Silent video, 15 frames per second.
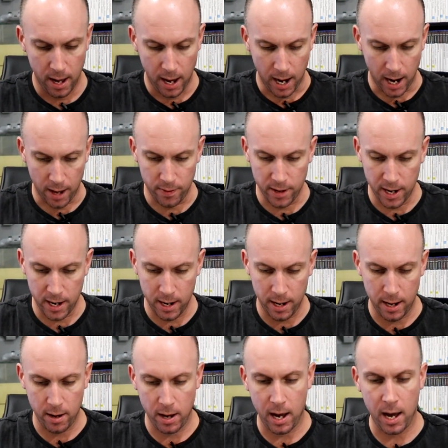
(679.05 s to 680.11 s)
And then
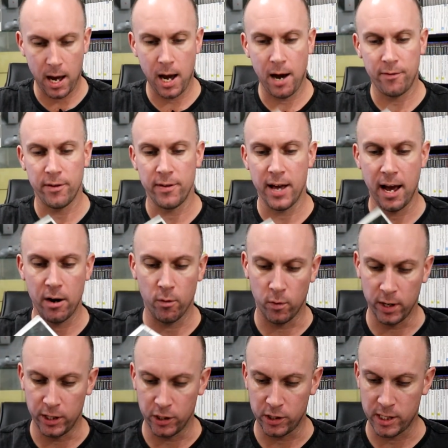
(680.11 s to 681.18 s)
after that,
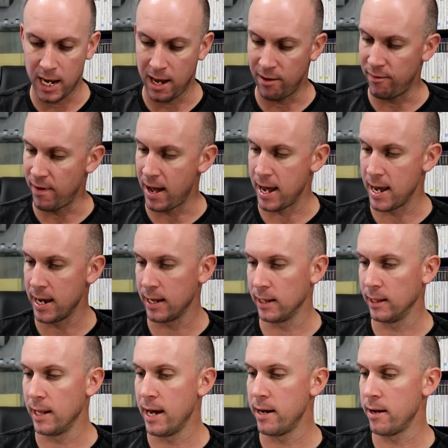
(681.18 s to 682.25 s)
we just have a
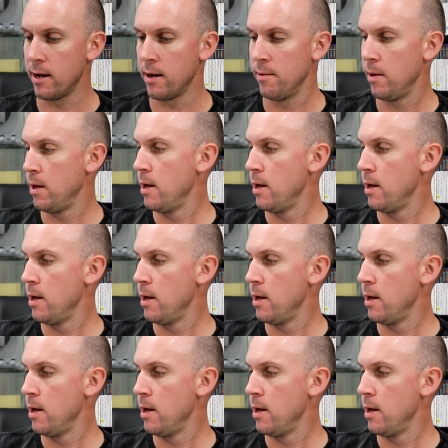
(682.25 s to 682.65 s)
letter,